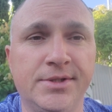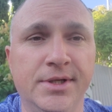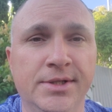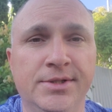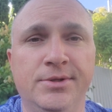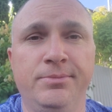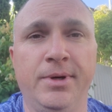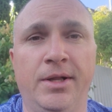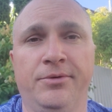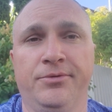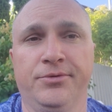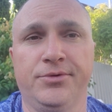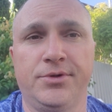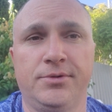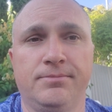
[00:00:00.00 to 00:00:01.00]
into
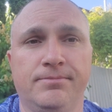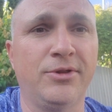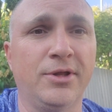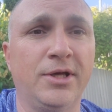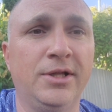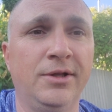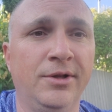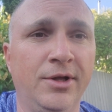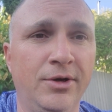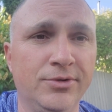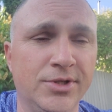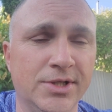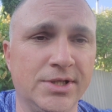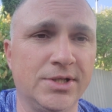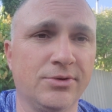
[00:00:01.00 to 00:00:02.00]
Belarus. The
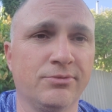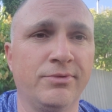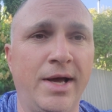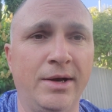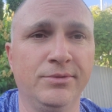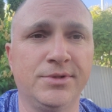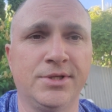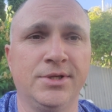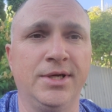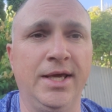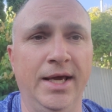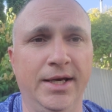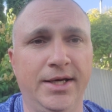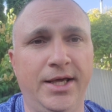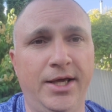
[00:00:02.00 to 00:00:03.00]
closest route to
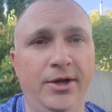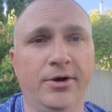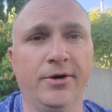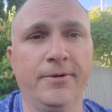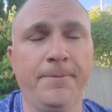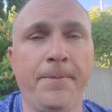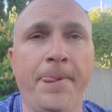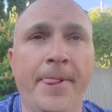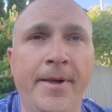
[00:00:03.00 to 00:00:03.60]
get here